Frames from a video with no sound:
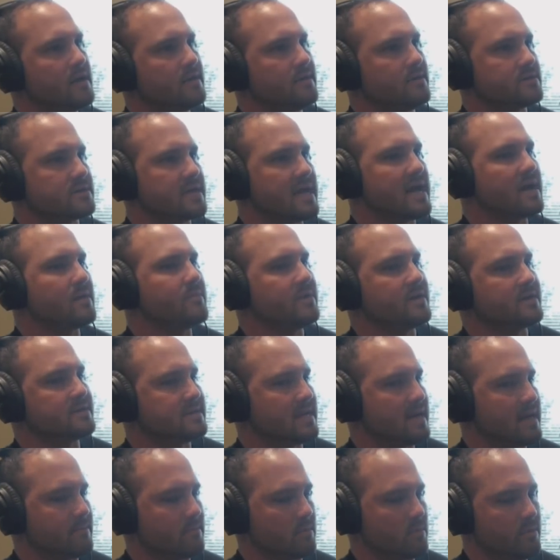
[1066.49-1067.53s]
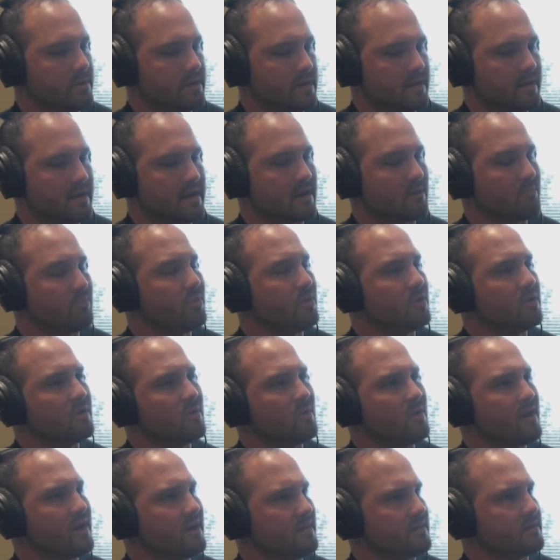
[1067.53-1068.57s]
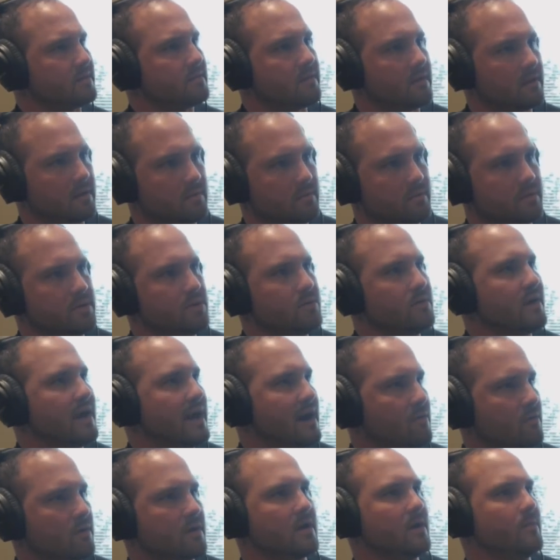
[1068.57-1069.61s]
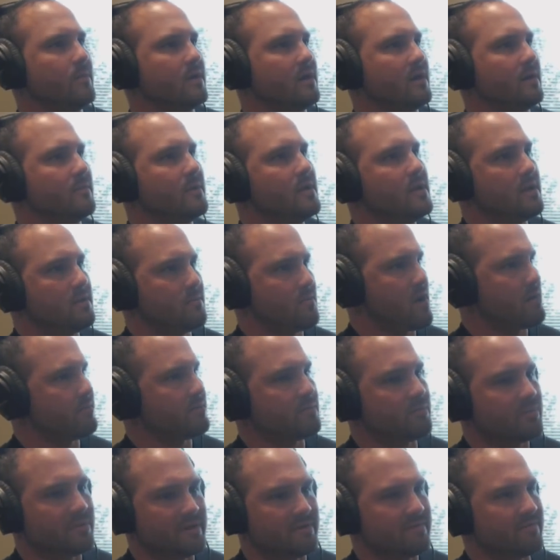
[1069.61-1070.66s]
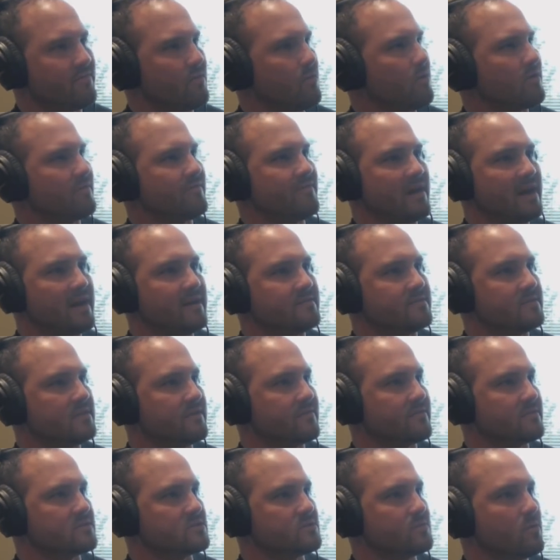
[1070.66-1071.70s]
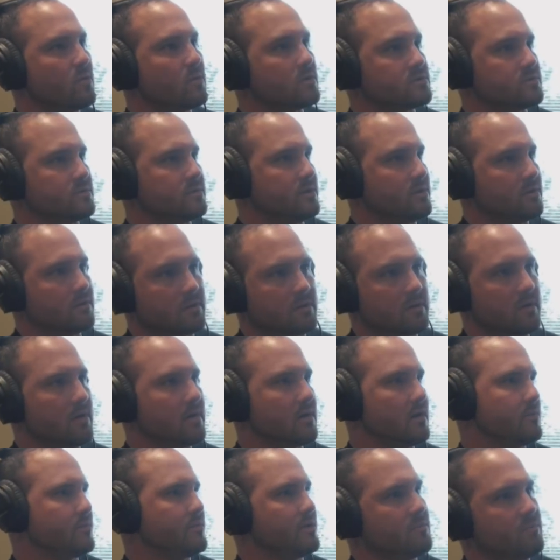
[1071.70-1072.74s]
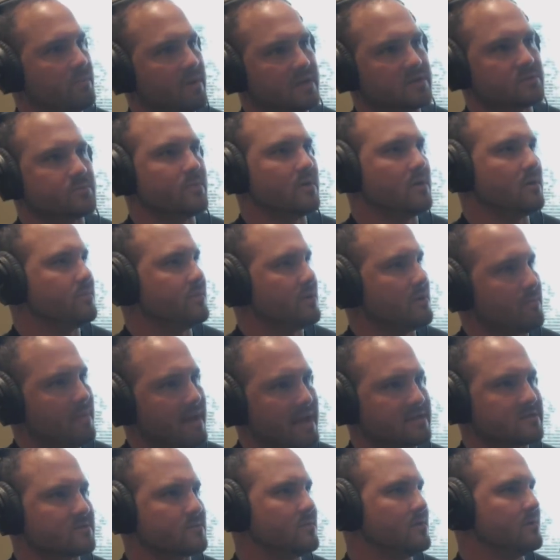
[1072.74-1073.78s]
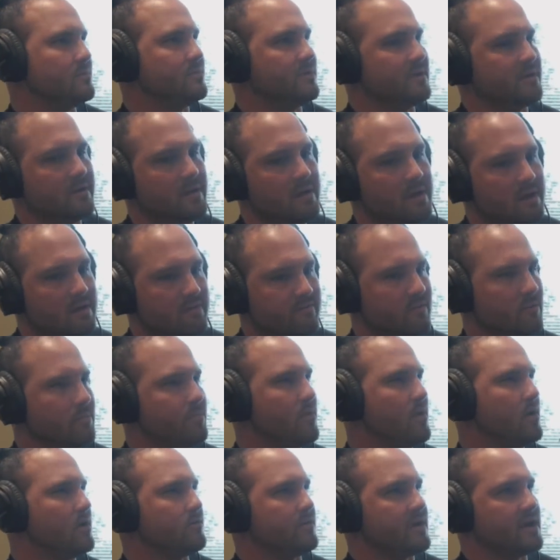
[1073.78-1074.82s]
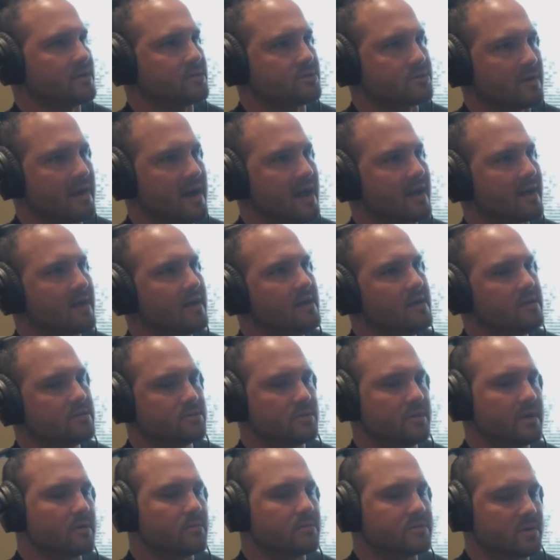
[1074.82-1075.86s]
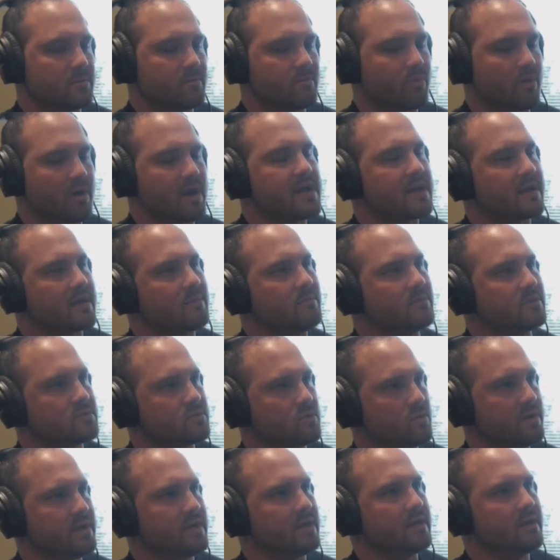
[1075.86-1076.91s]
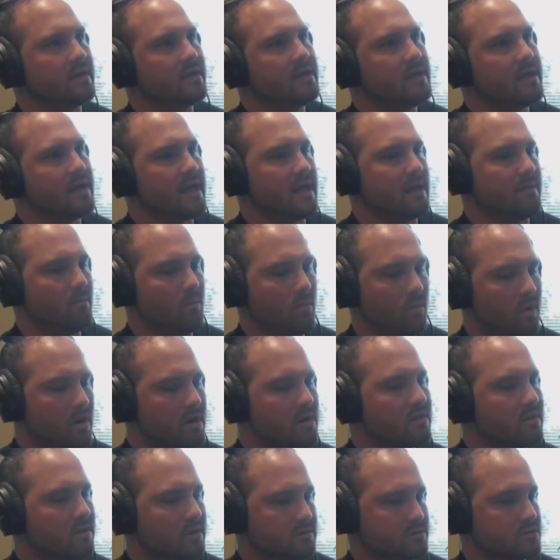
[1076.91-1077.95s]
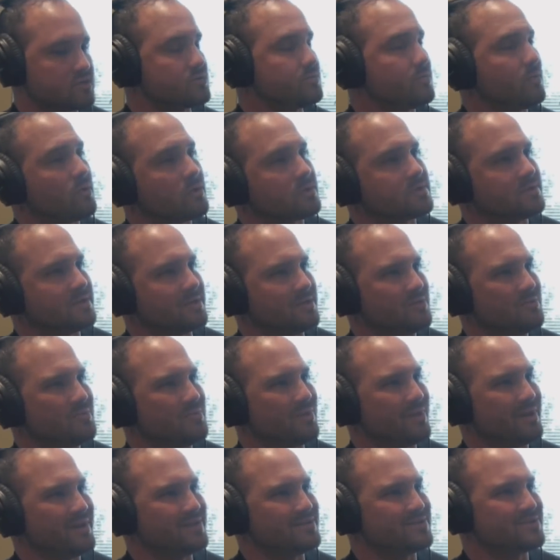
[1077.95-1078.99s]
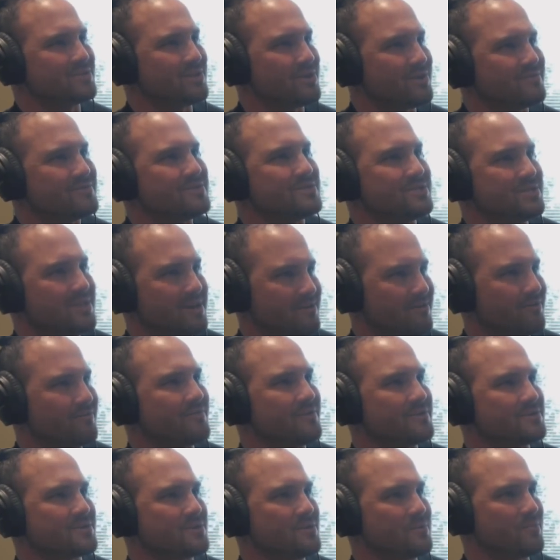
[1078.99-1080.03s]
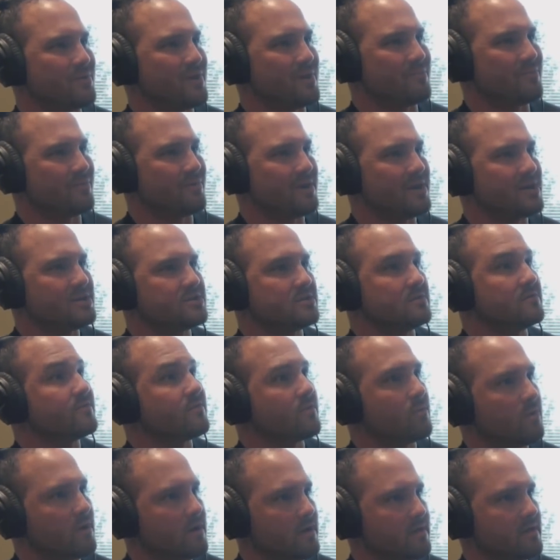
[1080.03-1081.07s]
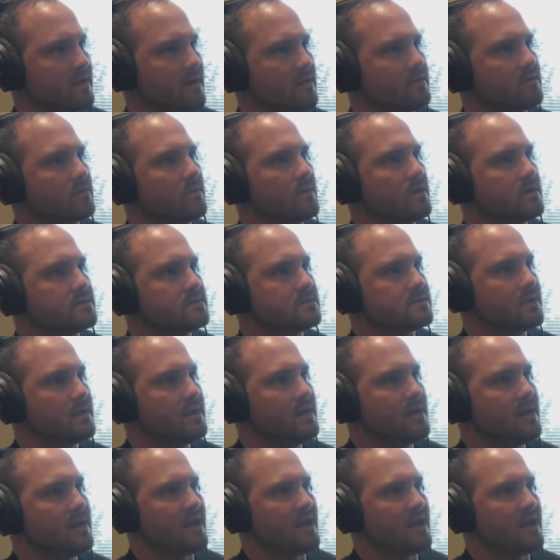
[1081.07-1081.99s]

There's got to be a time where we can kind of pull away. I think, you know, when you and I were coming up, probably played 4 or 5 different sports when you were growing up. Played baseball, played basketball, played football, ran track. So there was a break in between, and one of those sports that you played served as general physical preparation for one of the other ones.